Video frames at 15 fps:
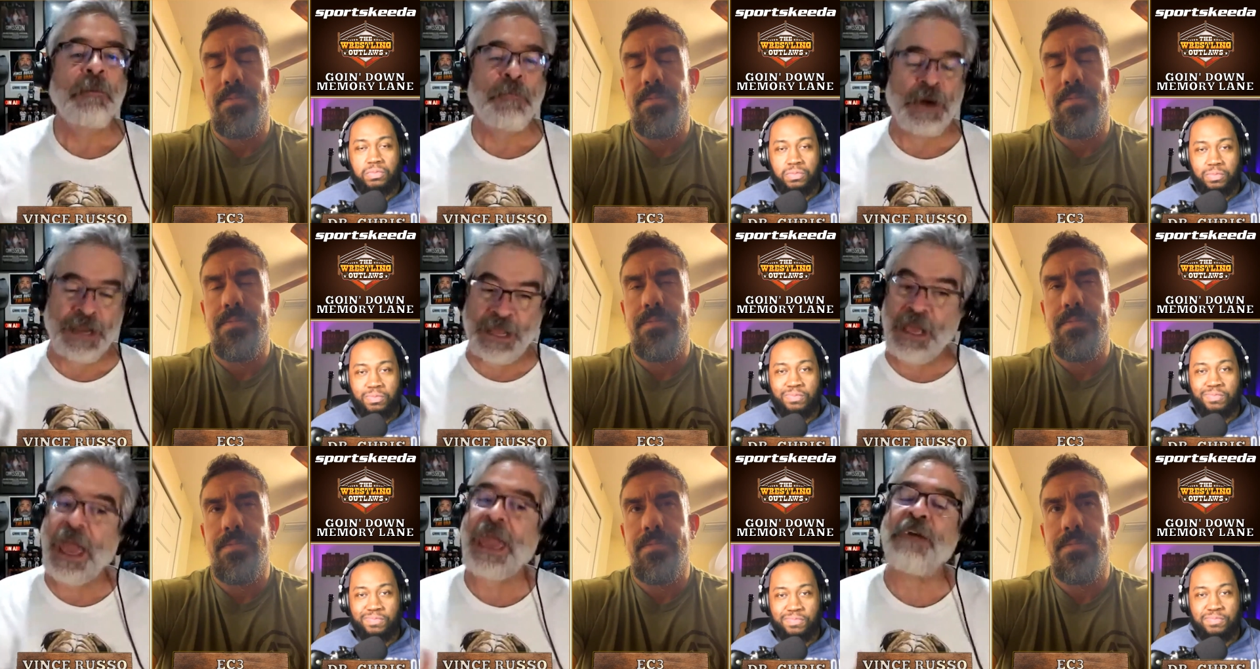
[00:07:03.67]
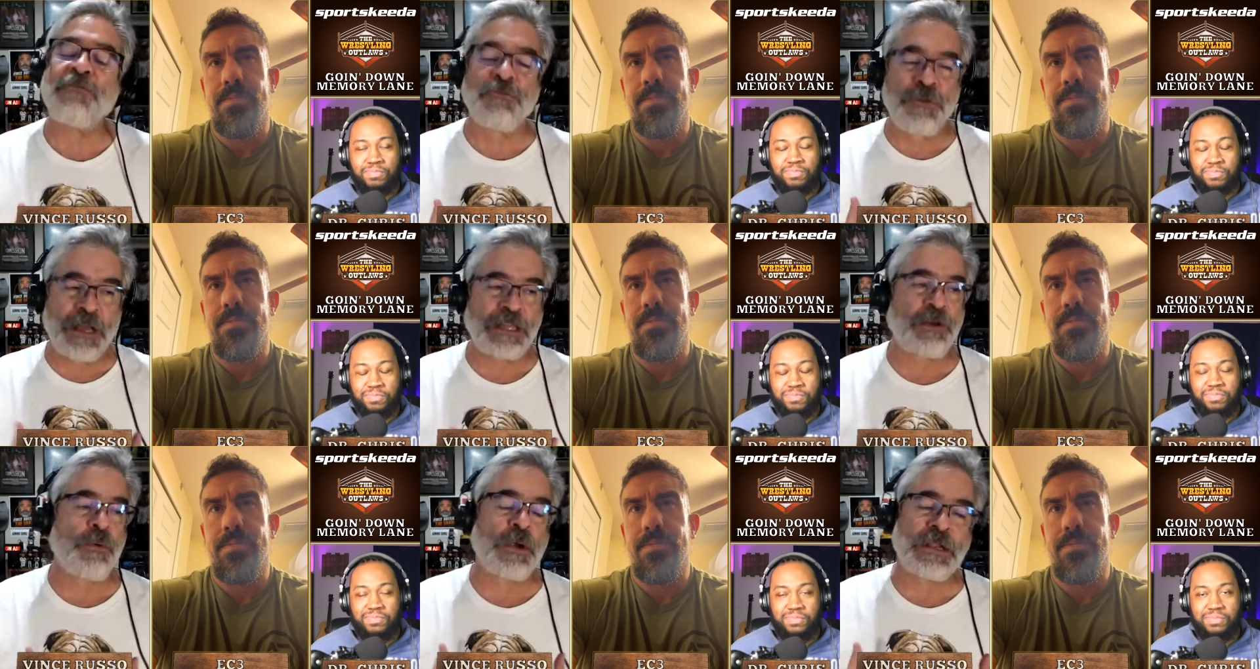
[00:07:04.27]
Speaker 1: But it
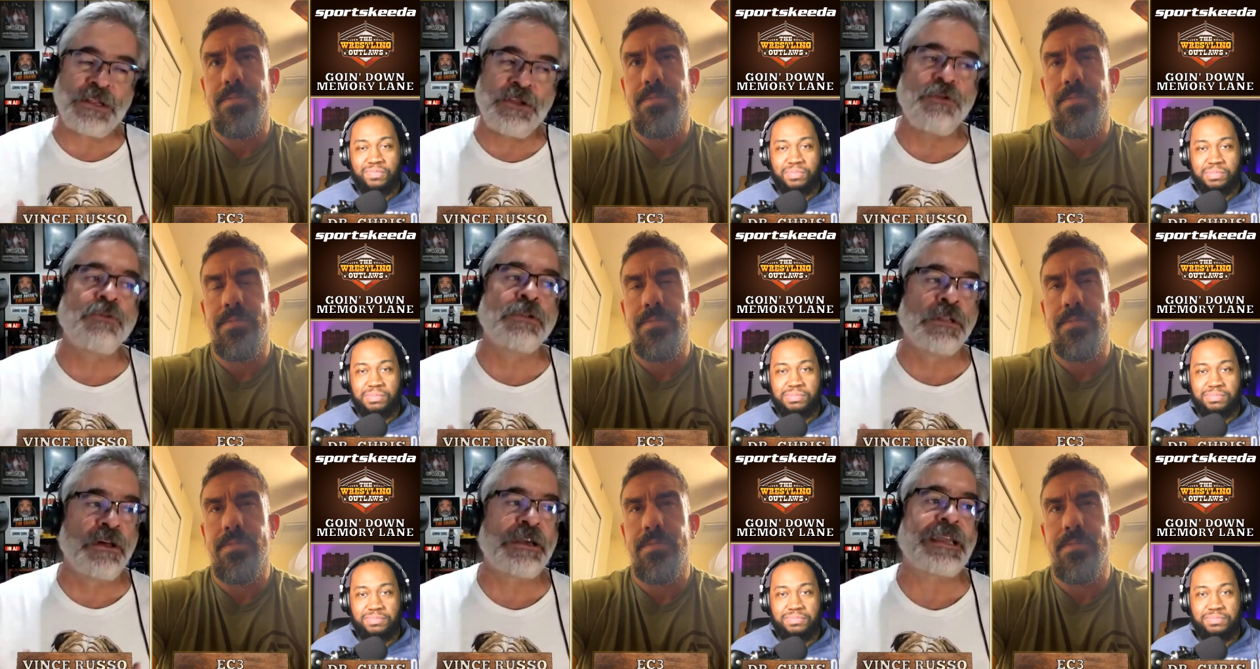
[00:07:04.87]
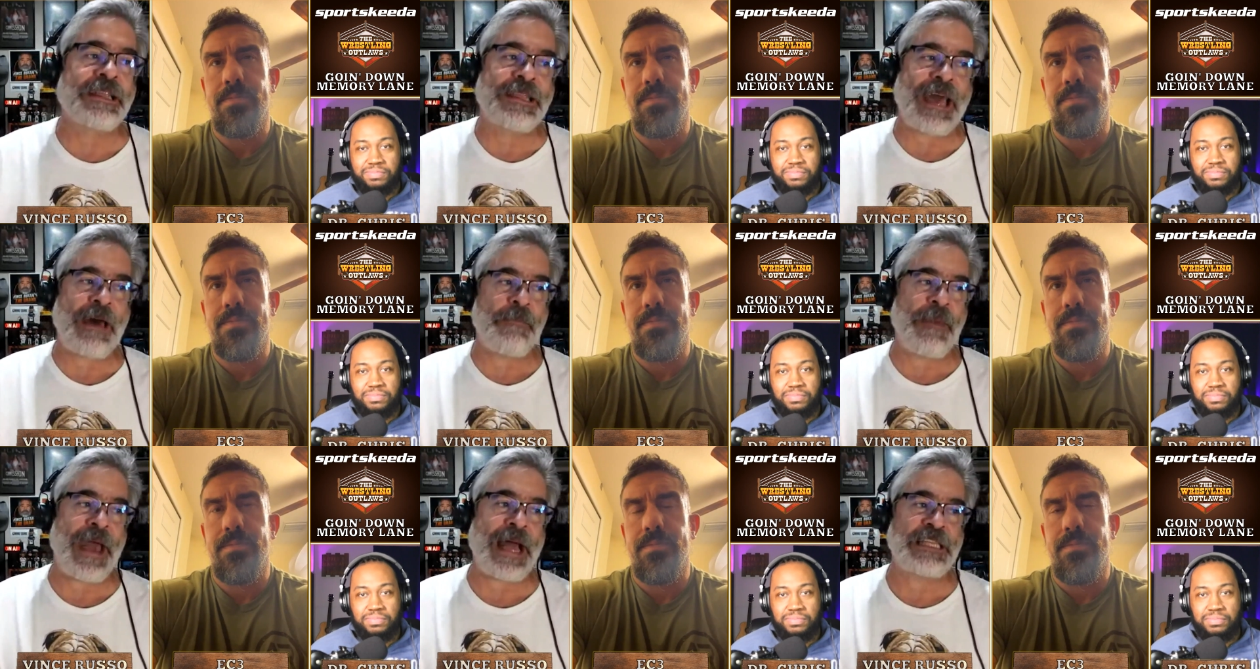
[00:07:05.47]
really, when you look at
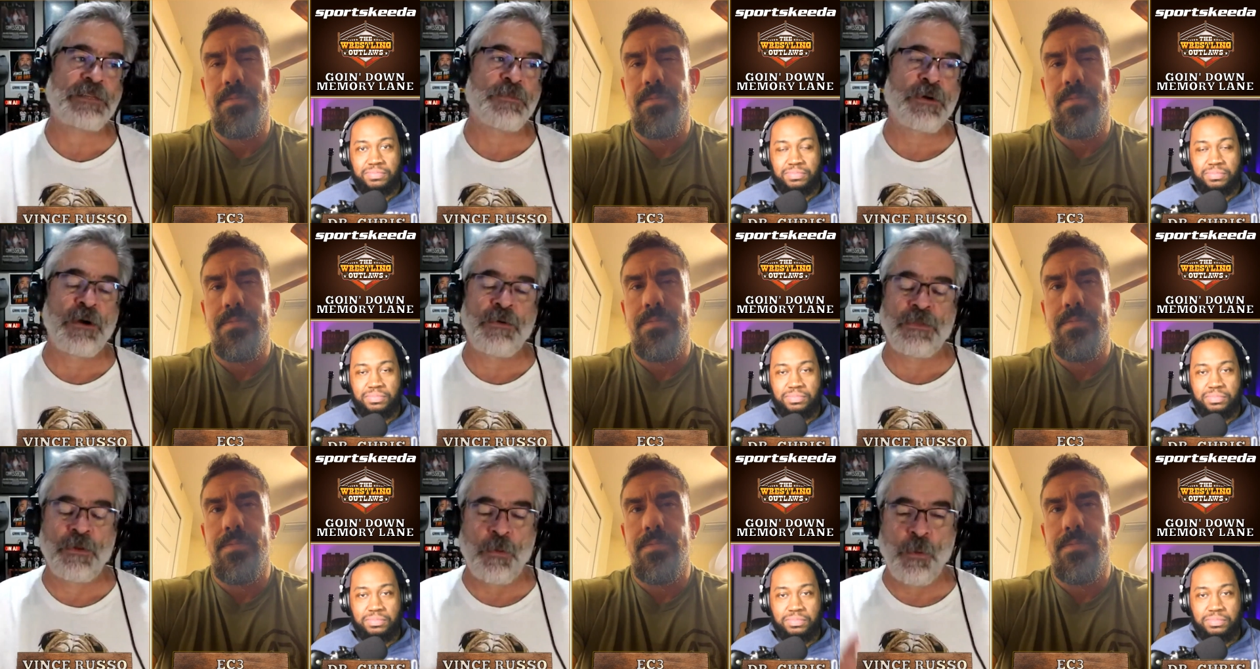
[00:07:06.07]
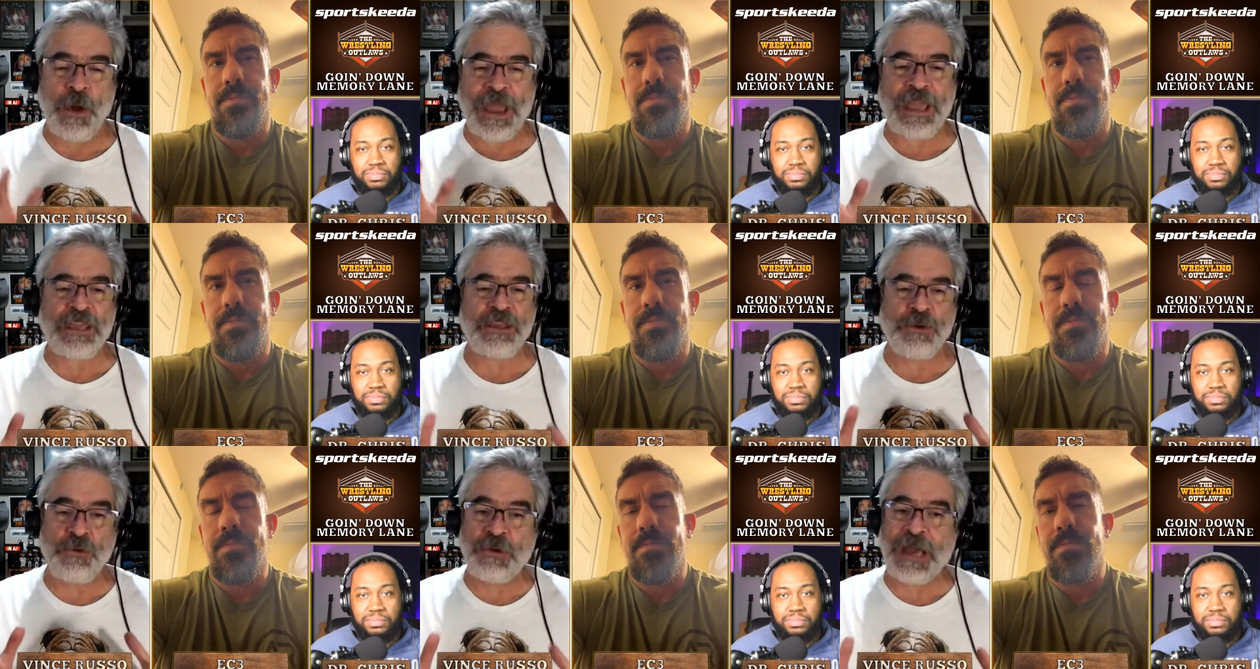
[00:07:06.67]
that match, bro, and the way
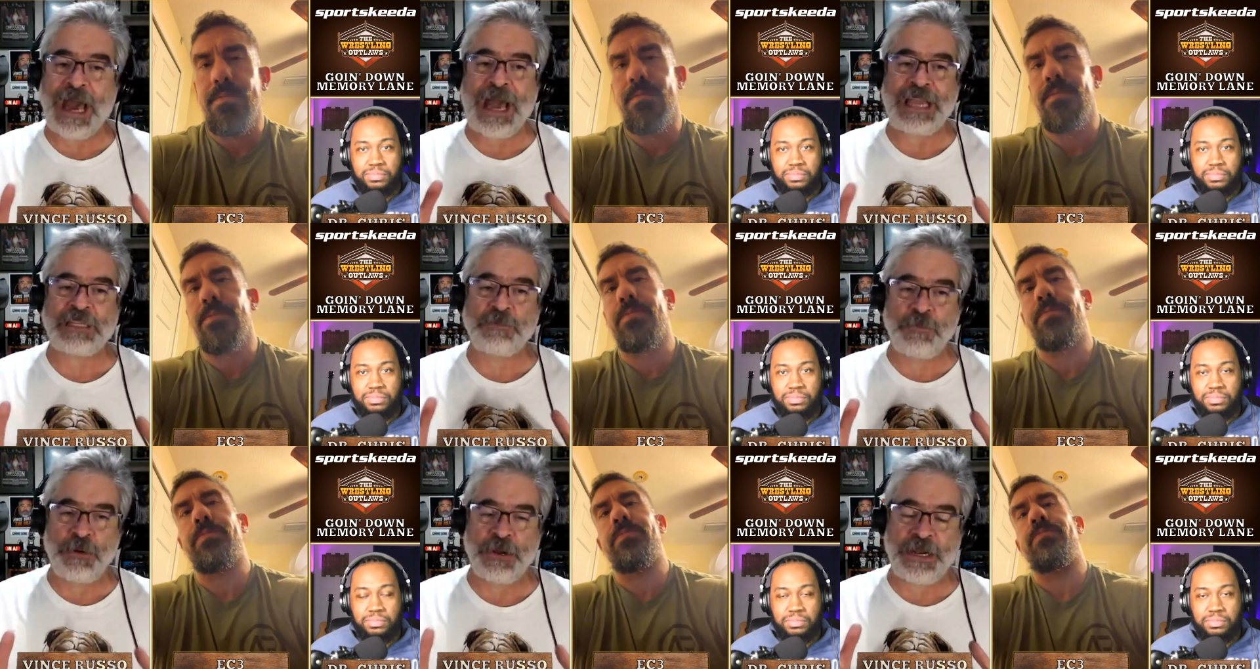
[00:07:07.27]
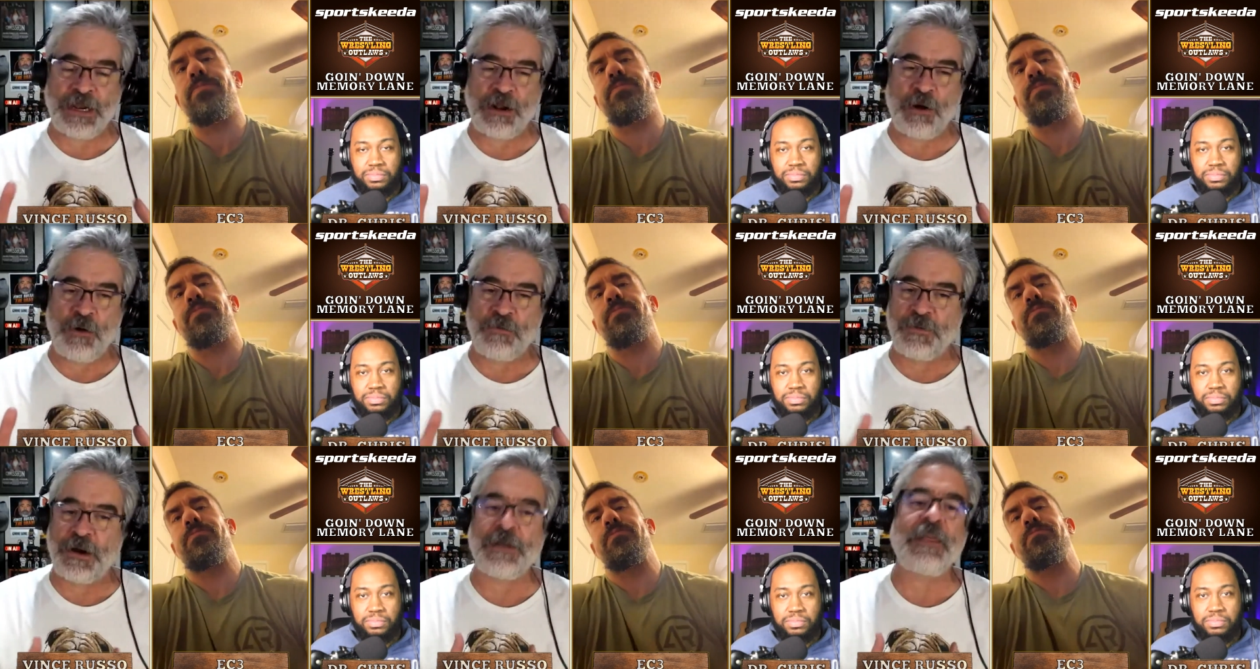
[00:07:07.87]
you guys put it
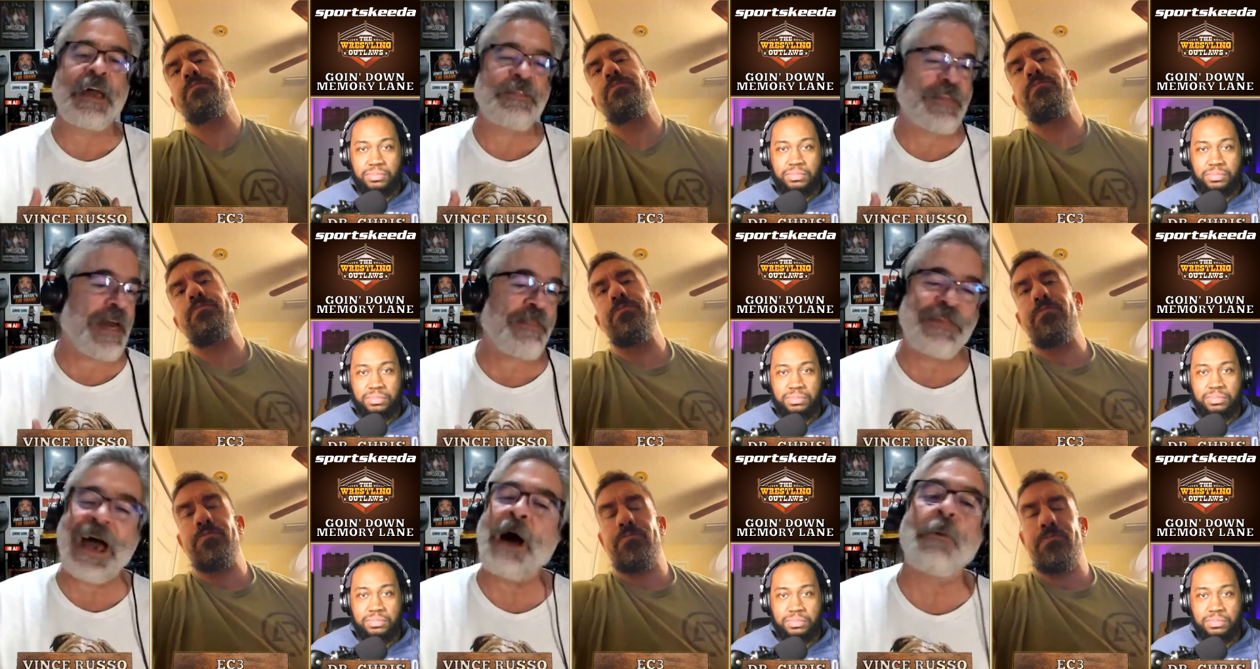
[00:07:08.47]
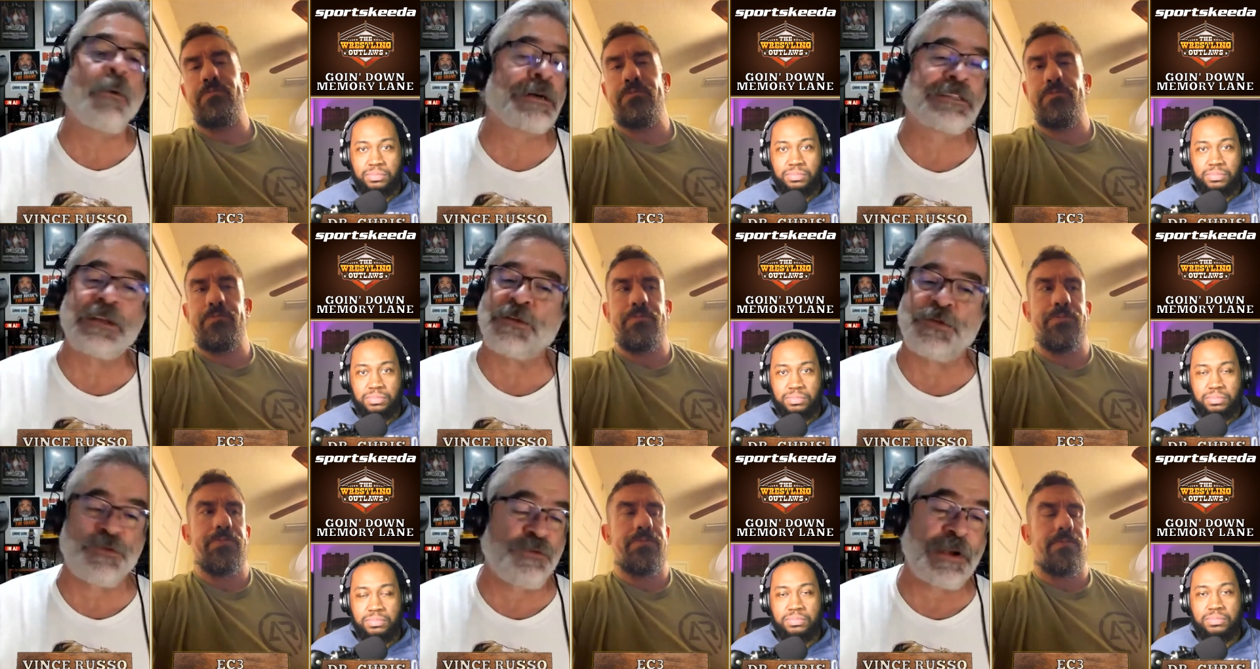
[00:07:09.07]
over, that was
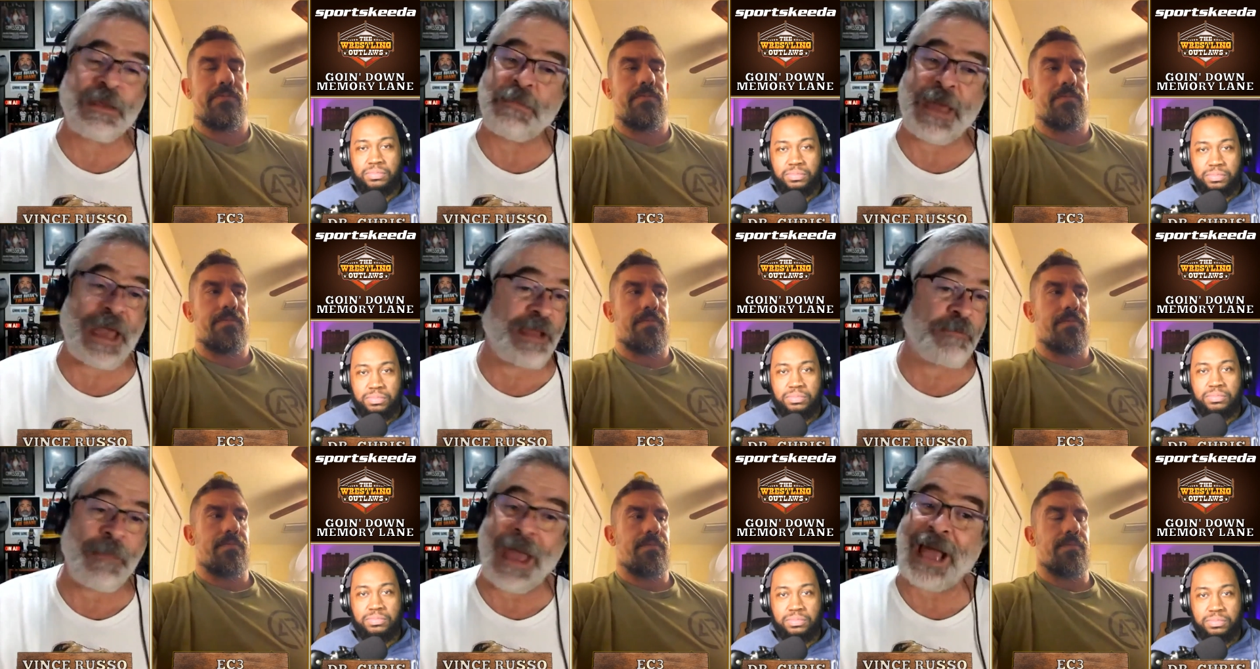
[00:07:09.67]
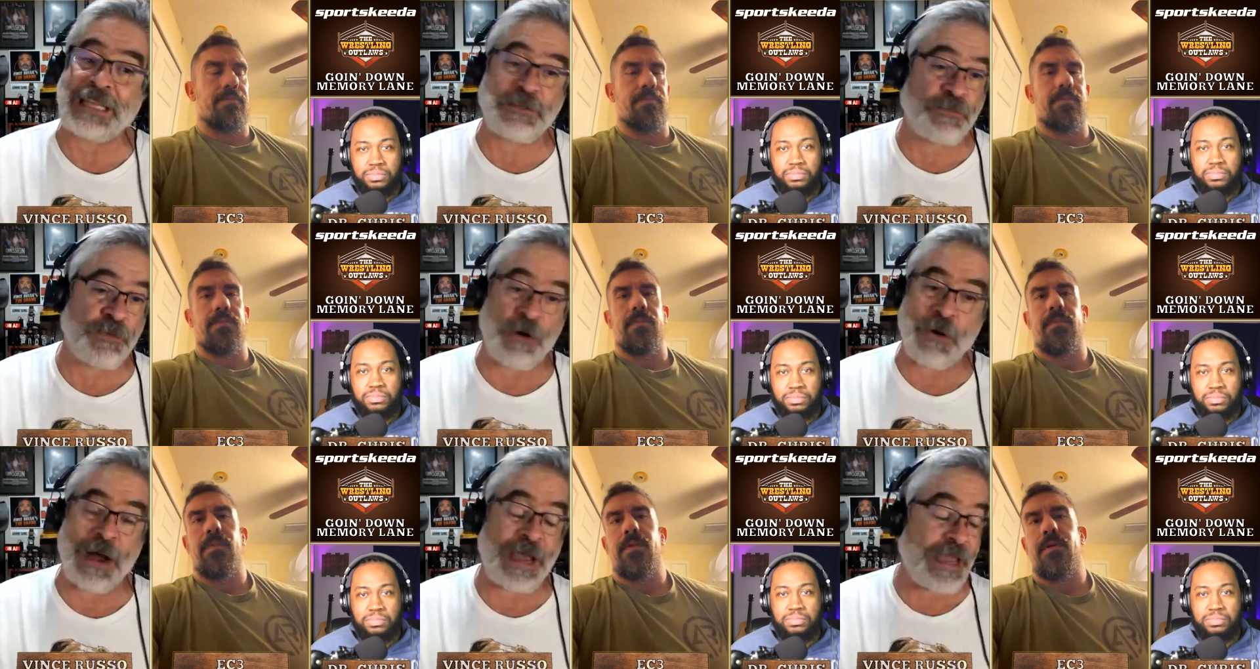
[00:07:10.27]
a three-man match, bro.